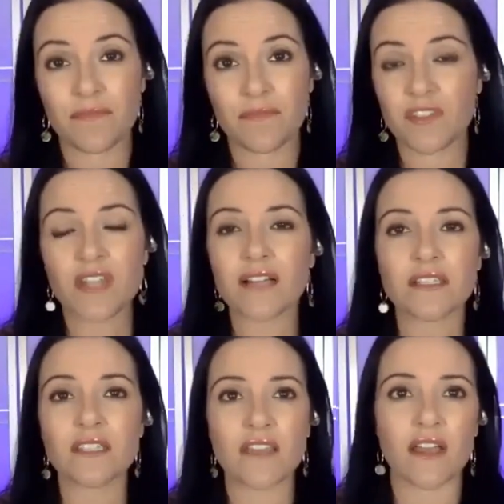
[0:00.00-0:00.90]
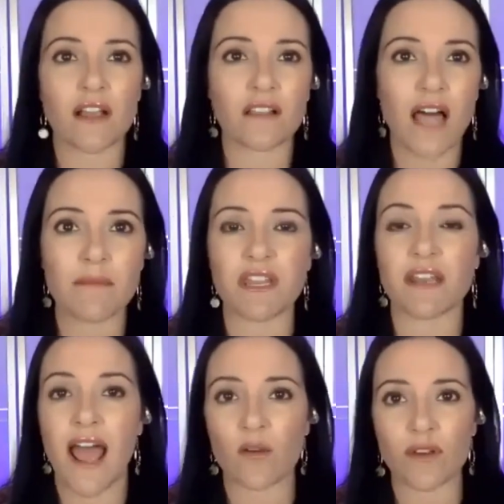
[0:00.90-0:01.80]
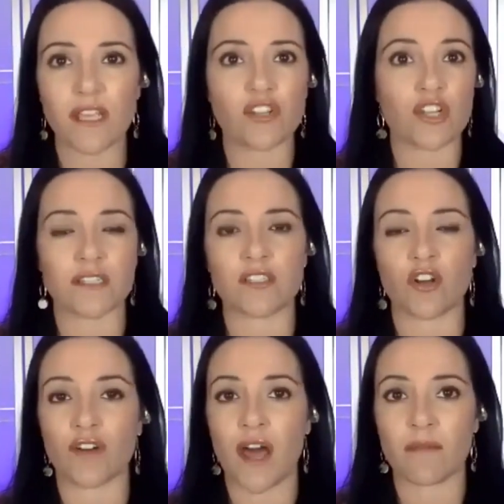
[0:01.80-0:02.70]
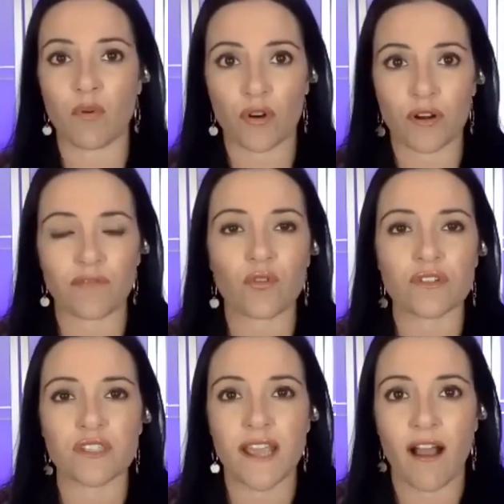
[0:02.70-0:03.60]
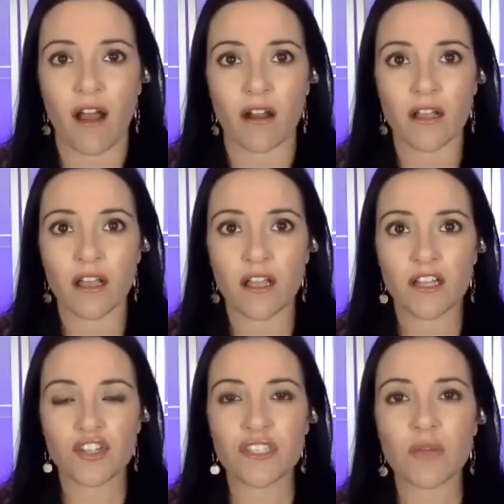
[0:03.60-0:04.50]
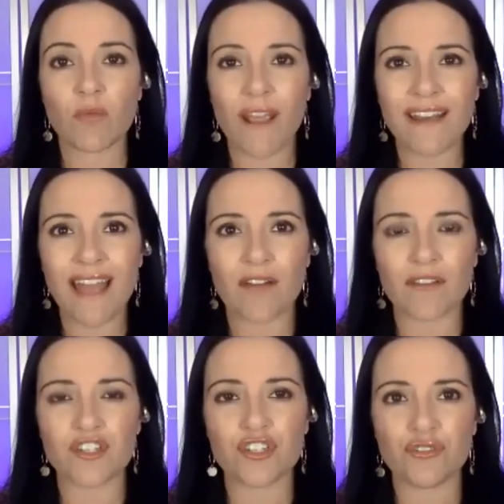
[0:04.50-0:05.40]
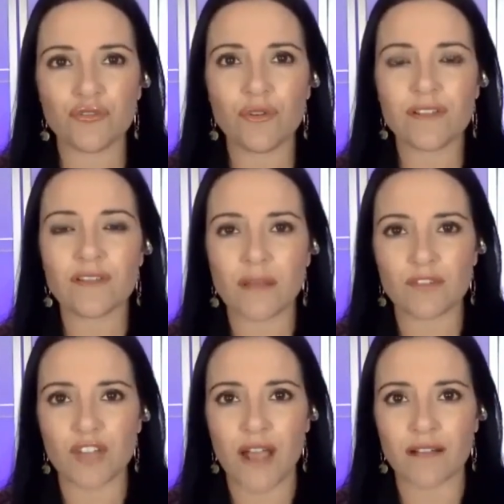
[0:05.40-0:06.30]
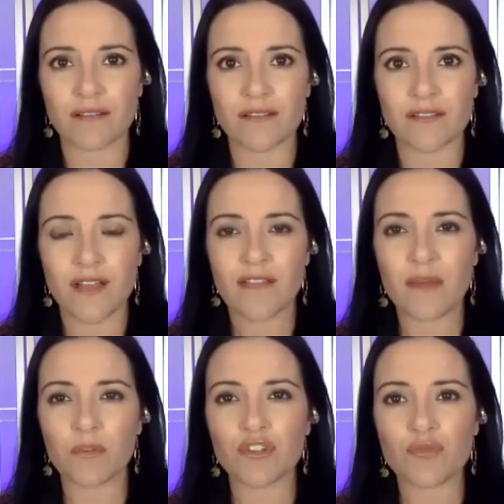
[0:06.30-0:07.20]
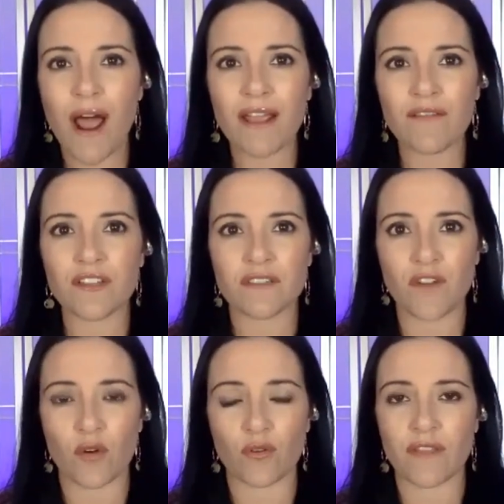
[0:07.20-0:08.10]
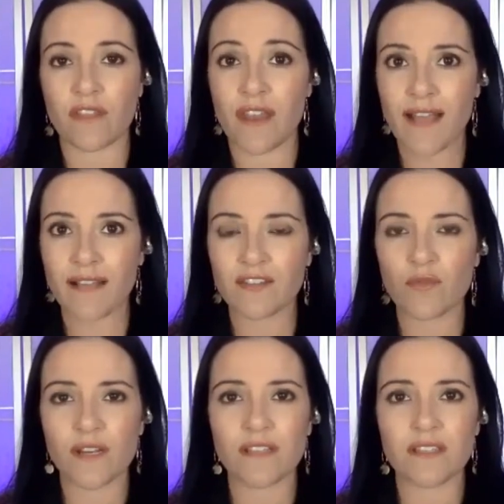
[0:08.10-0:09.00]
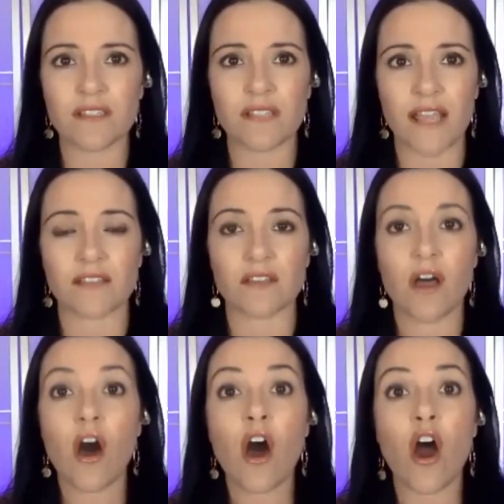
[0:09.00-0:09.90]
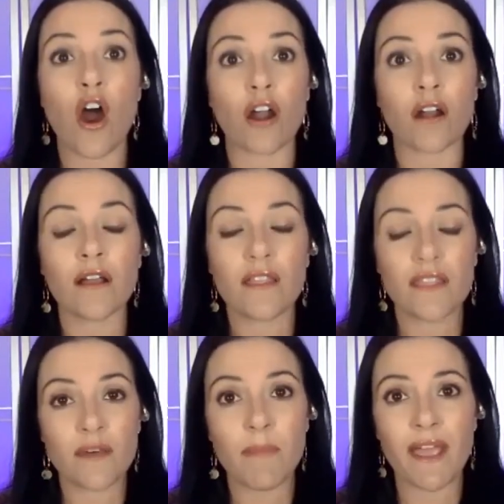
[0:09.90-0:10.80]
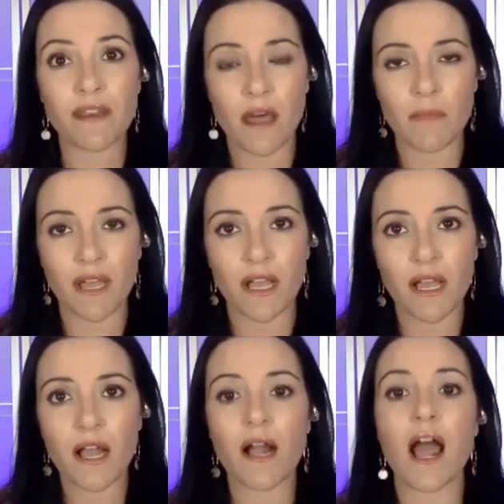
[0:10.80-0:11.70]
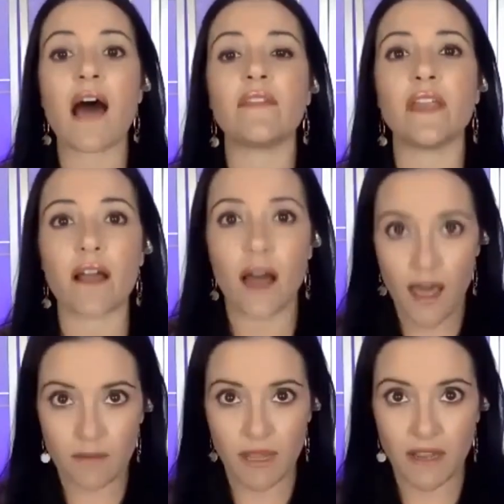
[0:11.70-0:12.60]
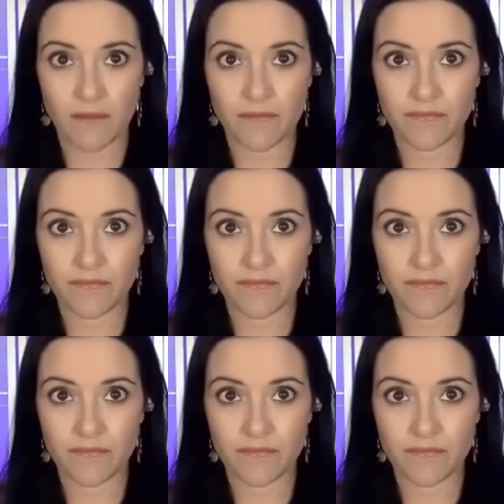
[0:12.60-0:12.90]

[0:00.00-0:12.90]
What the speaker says: This is not to say that climate and equity and justice are not important. Of course they are. Just that right now, the two subjects that will drive this vote in the next 26 days are the pandemic and the economy.